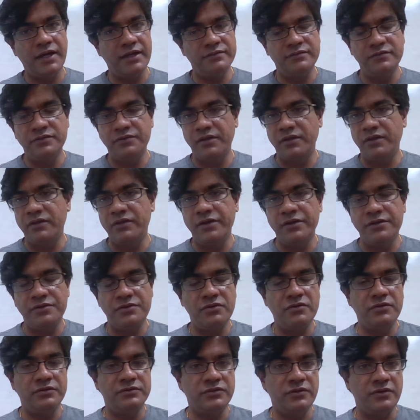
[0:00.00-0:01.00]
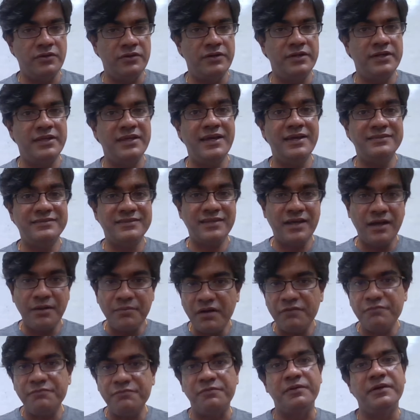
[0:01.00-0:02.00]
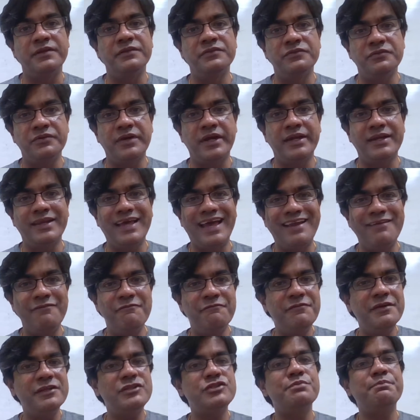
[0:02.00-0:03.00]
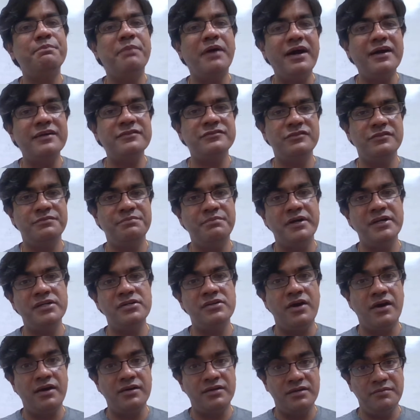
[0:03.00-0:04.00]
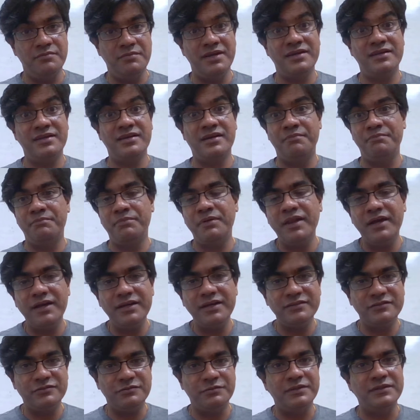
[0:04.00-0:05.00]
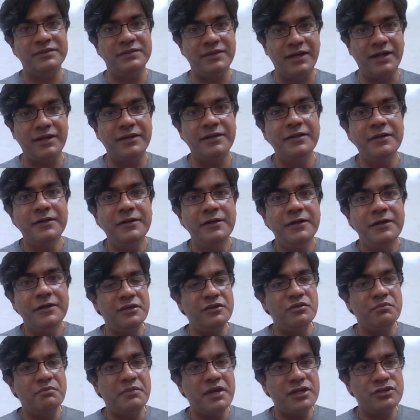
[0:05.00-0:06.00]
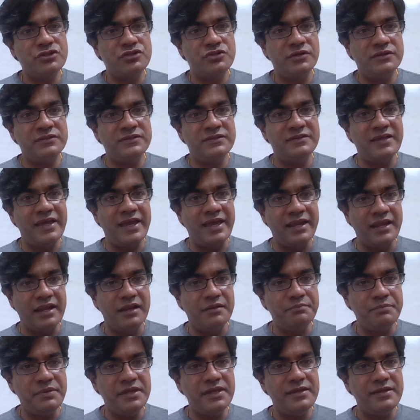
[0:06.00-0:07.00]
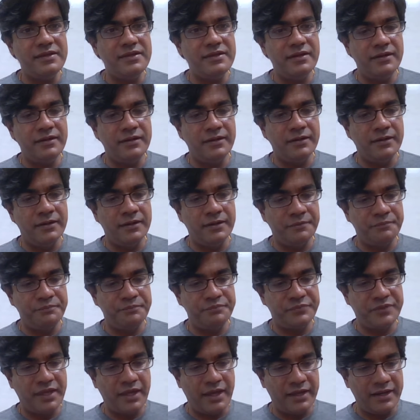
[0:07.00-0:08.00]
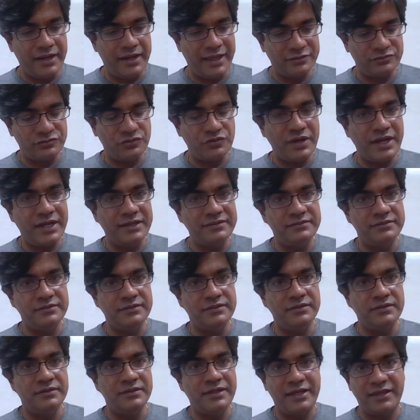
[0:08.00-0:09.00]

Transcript: that the regulatory authority has come up with, right? And which parts of my document complies with that? We need to make sure that the NLP can extract